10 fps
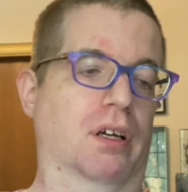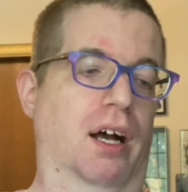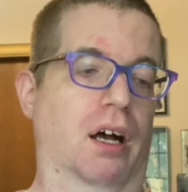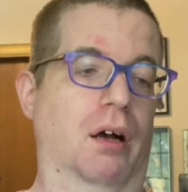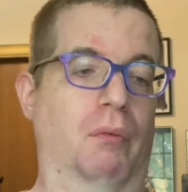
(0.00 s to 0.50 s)

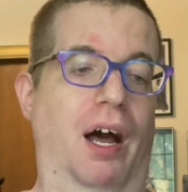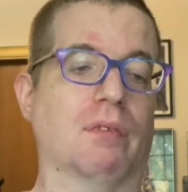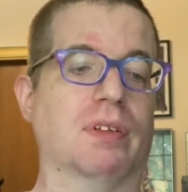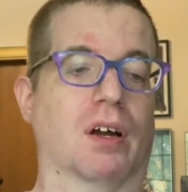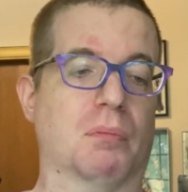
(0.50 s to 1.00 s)

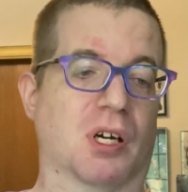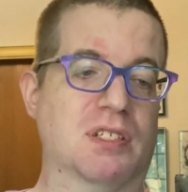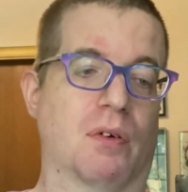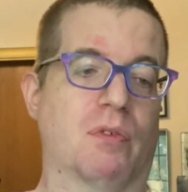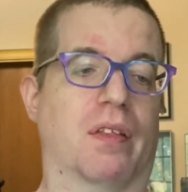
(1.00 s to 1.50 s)
Wildflower, Birds
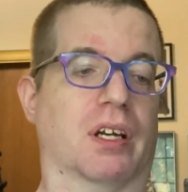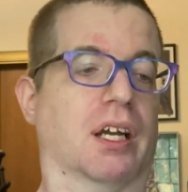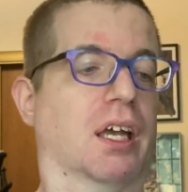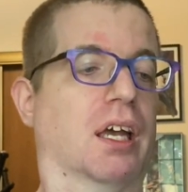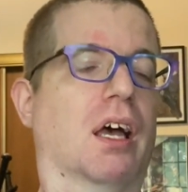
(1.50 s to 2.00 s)
of a
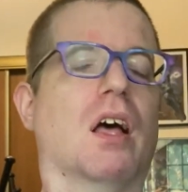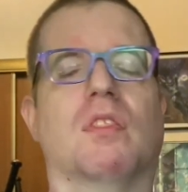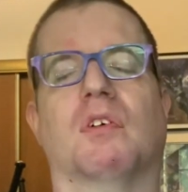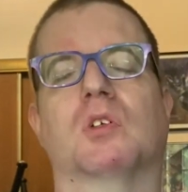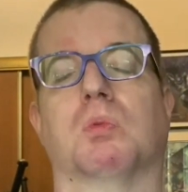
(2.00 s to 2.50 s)
Feather,
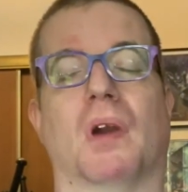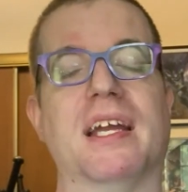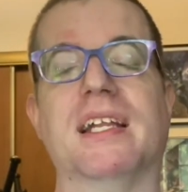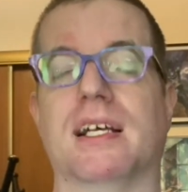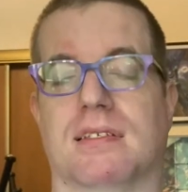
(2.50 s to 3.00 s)
the
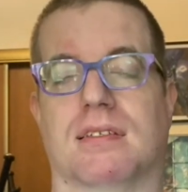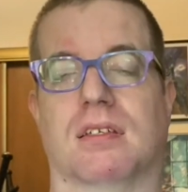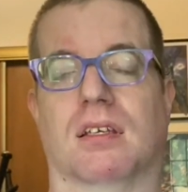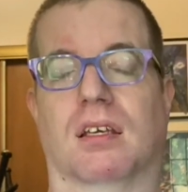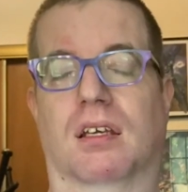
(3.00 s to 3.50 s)

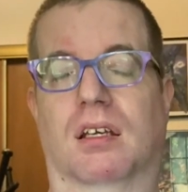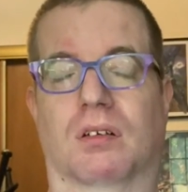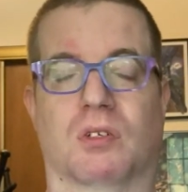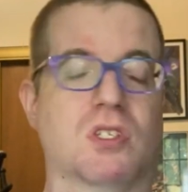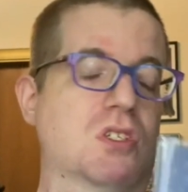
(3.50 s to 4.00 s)
greatest.
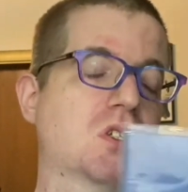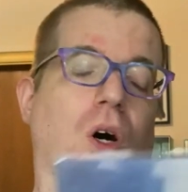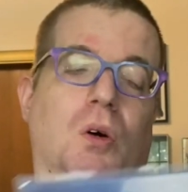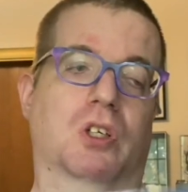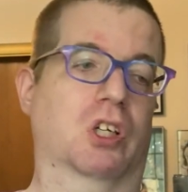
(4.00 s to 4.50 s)
Was
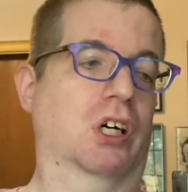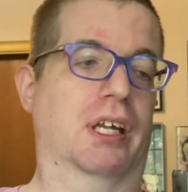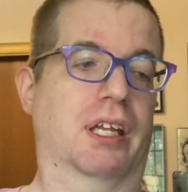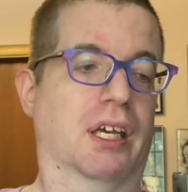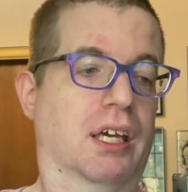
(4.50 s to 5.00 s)
so
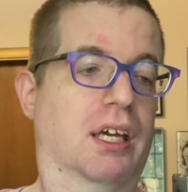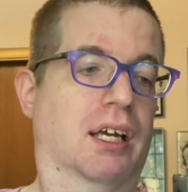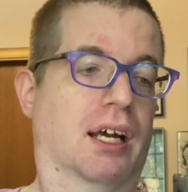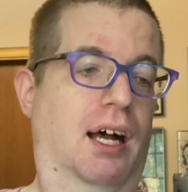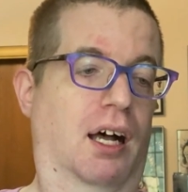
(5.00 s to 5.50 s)
good.
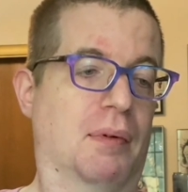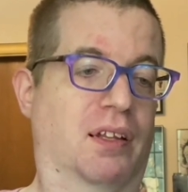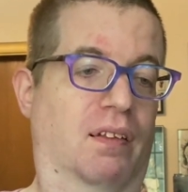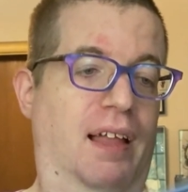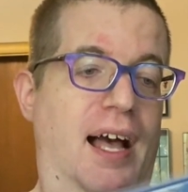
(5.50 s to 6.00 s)
And
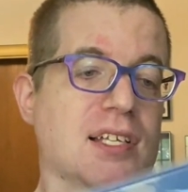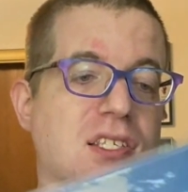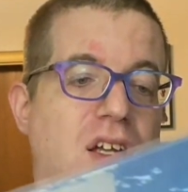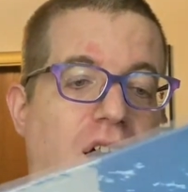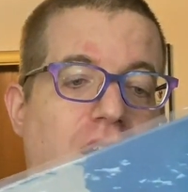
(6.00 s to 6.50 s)
the last
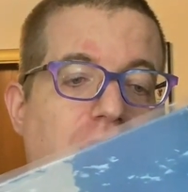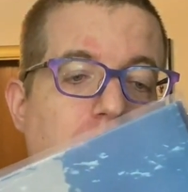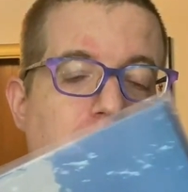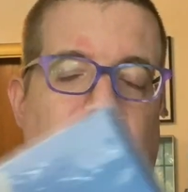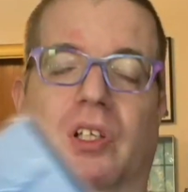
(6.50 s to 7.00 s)
song,
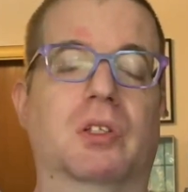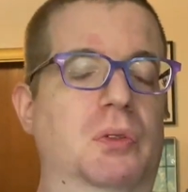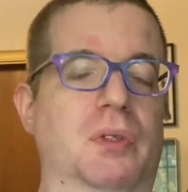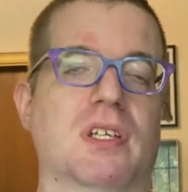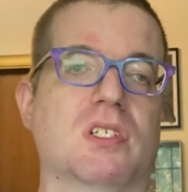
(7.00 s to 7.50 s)

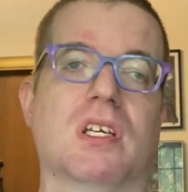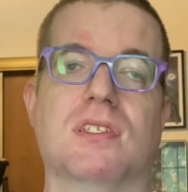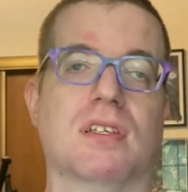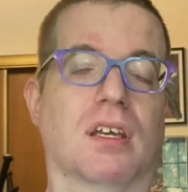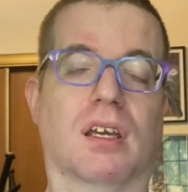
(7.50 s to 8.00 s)
Blue,
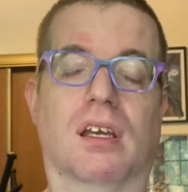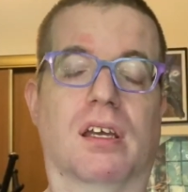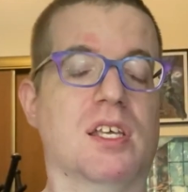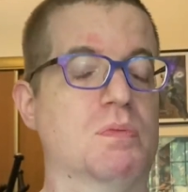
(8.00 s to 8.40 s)
is